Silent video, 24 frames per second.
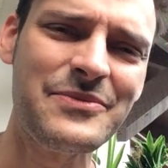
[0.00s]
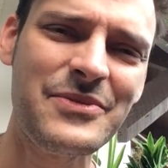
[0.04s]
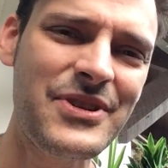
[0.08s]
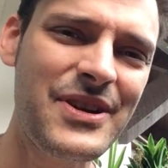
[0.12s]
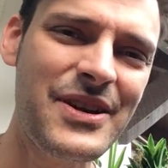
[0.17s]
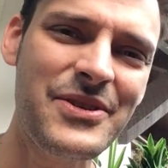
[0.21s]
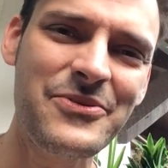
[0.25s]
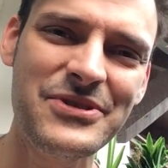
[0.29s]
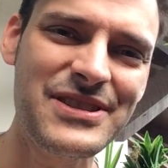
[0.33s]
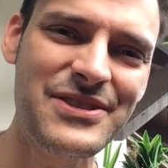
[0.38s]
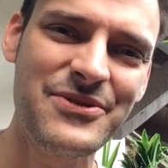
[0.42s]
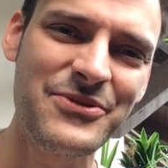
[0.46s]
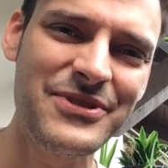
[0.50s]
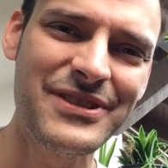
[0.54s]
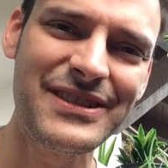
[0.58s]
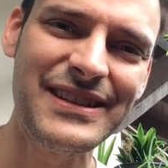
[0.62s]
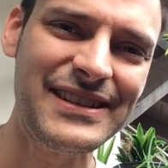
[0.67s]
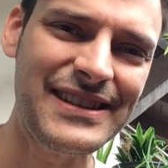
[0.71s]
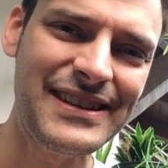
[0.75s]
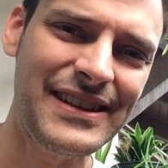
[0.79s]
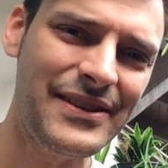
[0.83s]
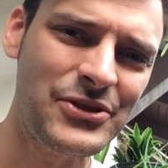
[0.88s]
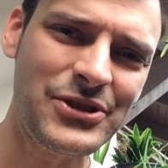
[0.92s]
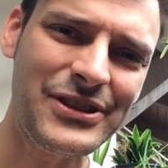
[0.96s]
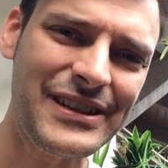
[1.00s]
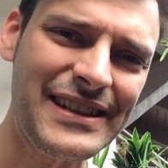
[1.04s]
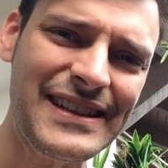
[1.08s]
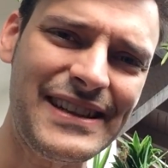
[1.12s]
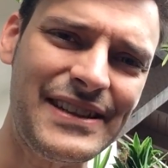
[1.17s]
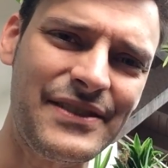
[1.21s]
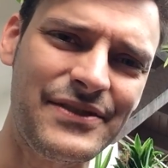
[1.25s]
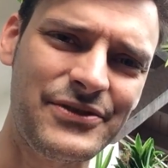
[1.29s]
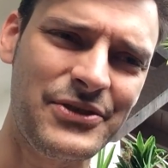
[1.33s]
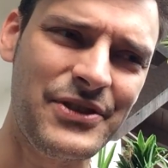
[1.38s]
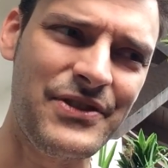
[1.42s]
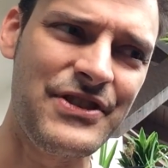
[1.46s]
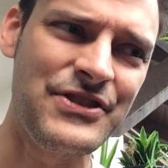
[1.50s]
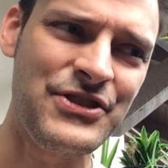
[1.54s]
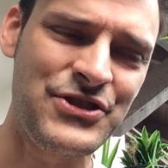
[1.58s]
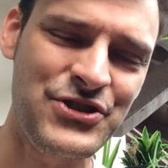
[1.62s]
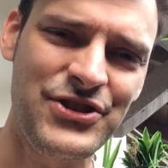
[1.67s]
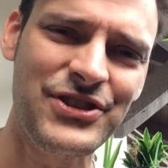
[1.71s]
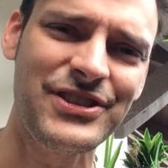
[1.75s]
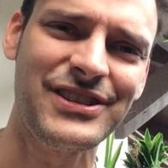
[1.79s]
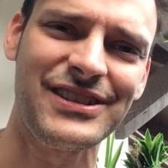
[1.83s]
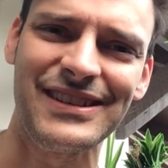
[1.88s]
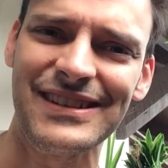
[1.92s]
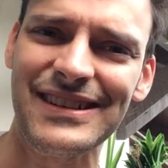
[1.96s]
I wasn't really ever in it for the
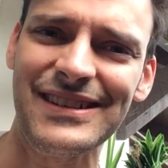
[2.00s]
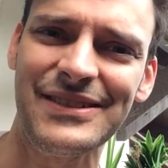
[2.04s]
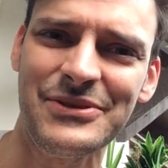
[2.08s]
sugar.